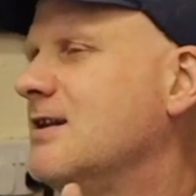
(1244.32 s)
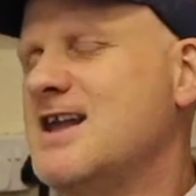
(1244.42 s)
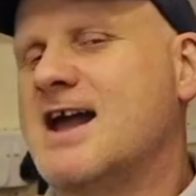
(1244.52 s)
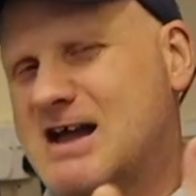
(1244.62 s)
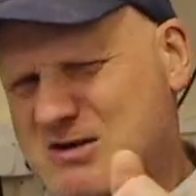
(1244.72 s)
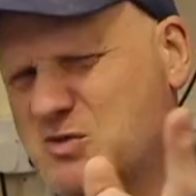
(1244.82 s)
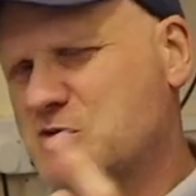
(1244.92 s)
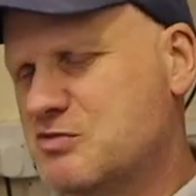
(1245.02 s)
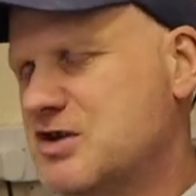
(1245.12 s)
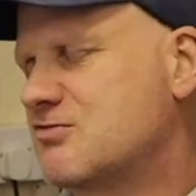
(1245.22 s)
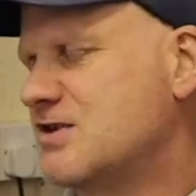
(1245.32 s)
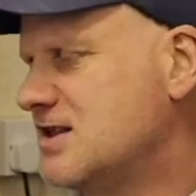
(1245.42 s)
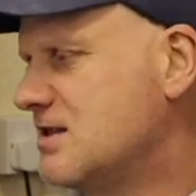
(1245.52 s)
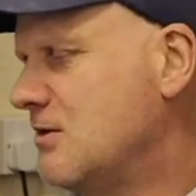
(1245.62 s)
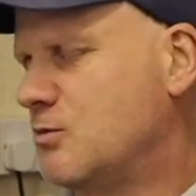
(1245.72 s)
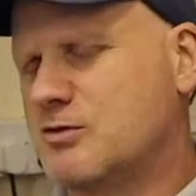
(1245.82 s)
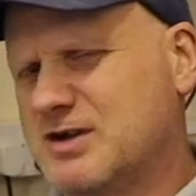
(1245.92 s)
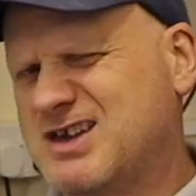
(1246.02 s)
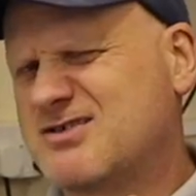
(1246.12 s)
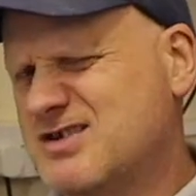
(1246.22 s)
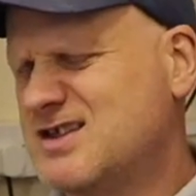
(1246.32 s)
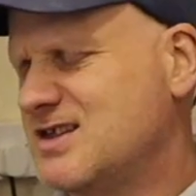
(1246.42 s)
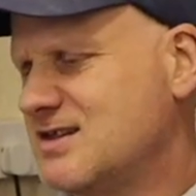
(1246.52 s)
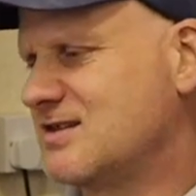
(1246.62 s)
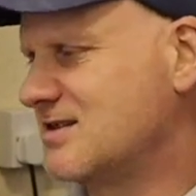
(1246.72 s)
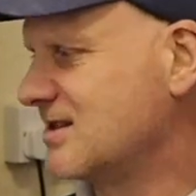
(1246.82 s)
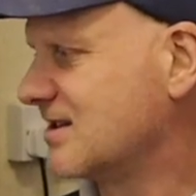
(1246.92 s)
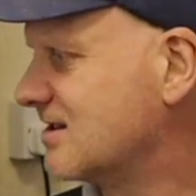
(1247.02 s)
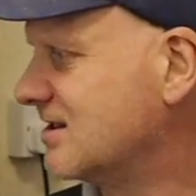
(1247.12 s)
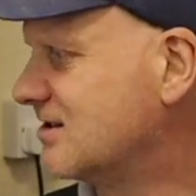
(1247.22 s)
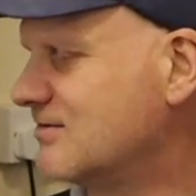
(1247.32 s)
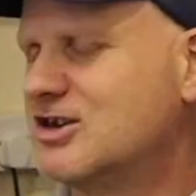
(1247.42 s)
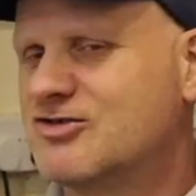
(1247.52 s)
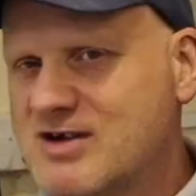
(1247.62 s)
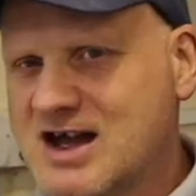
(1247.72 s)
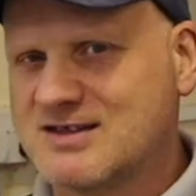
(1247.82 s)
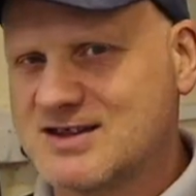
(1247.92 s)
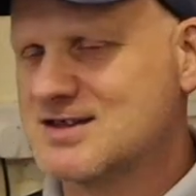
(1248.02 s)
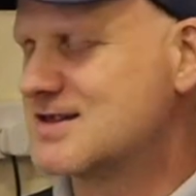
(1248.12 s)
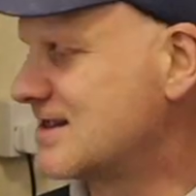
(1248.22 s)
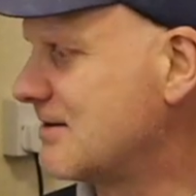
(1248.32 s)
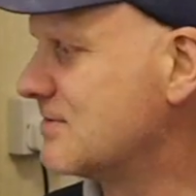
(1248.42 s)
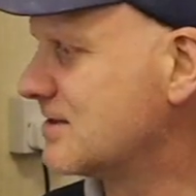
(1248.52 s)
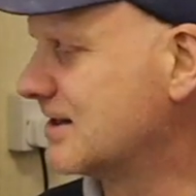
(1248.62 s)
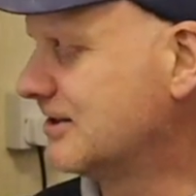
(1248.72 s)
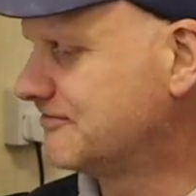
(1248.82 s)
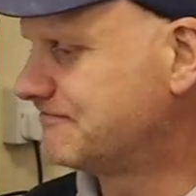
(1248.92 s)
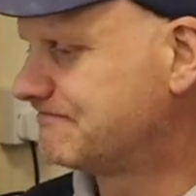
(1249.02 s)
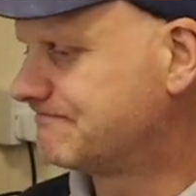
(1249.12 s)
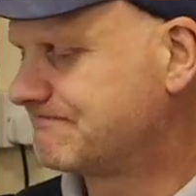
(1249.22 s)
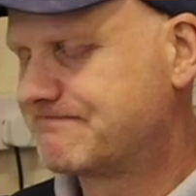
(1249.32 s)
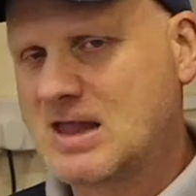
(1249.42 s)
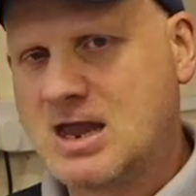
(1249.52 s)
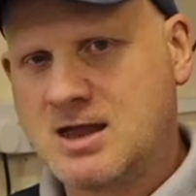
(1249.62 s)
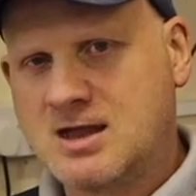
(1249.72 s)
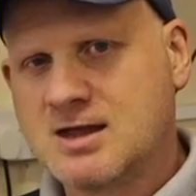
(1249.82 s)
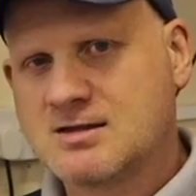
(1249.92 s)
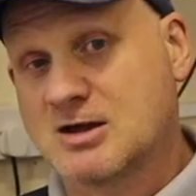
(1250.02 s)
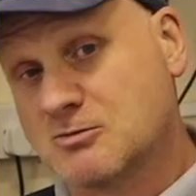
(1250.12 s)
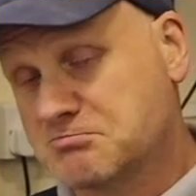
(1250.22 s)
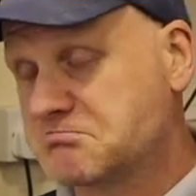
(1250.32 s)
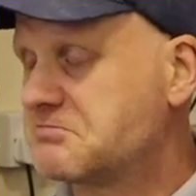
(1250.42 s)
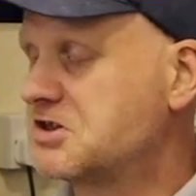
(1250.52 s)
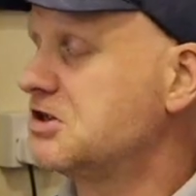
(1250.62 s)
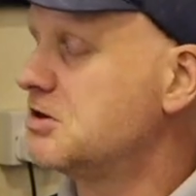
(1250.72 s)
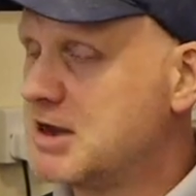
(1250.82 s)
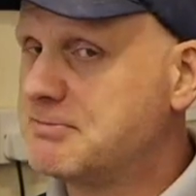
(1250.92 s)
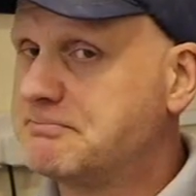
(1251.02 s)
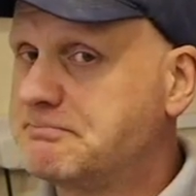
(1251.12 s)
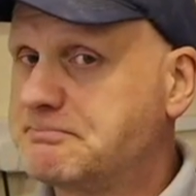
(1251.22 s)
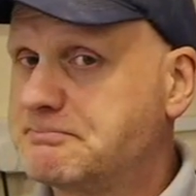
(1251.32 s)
Yeah, and we'll increase it to 60 degrees rather than 70. So, see you in a bit.